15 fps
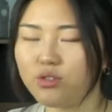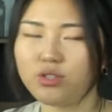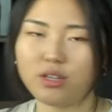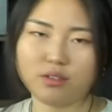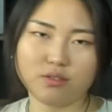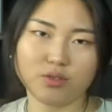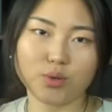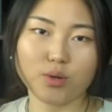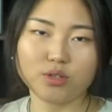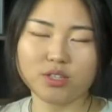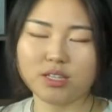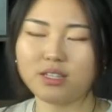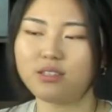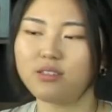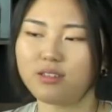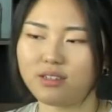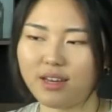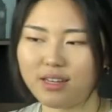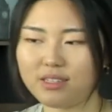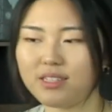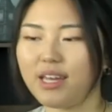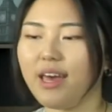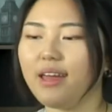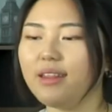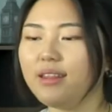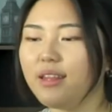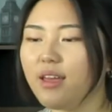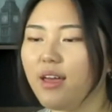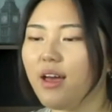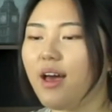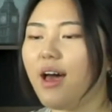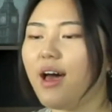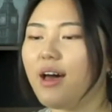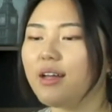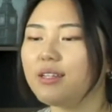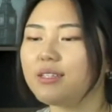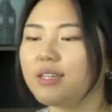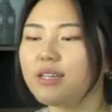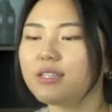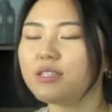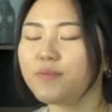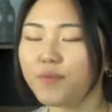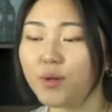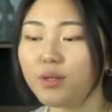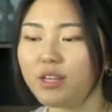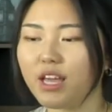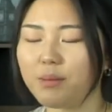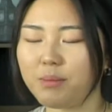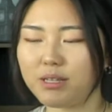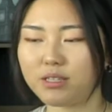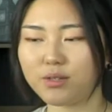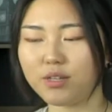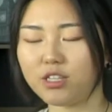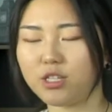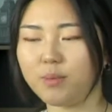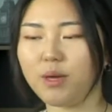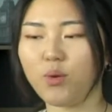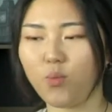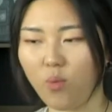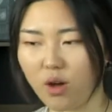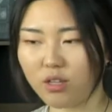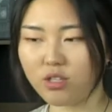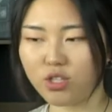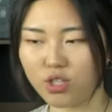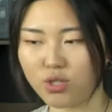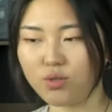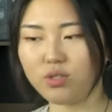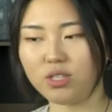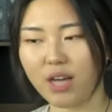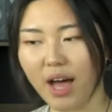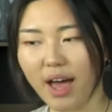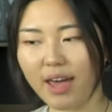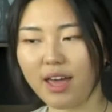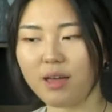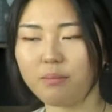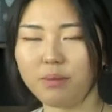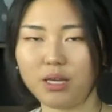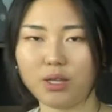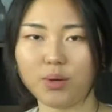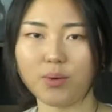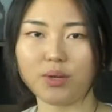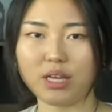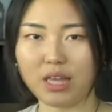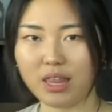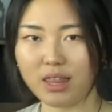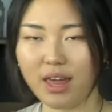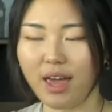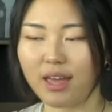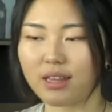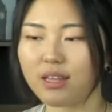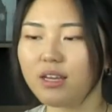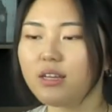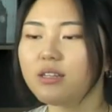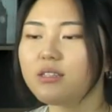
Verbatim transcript: it's shortened as N, and its full name is going to be 1,2-diaminoethane.